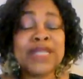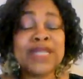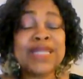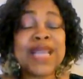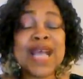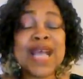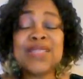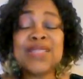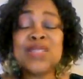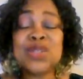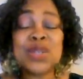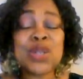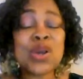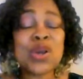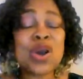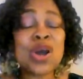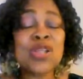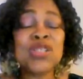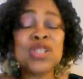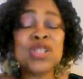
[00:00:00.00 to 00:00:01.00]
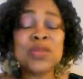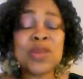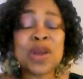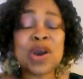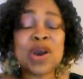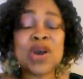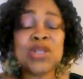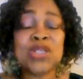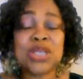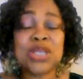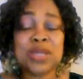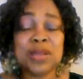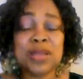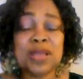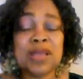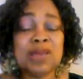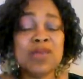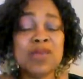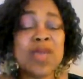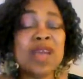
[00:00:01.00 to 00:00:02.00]
Dance to the horns of the altar,
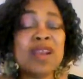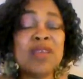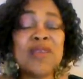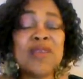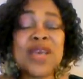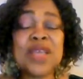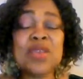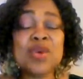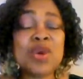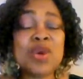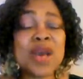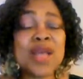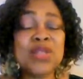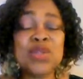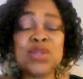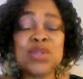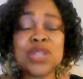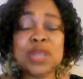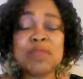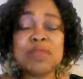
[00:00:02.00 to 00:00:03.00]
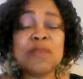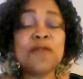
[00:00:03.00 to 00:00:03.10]
wherever you are today.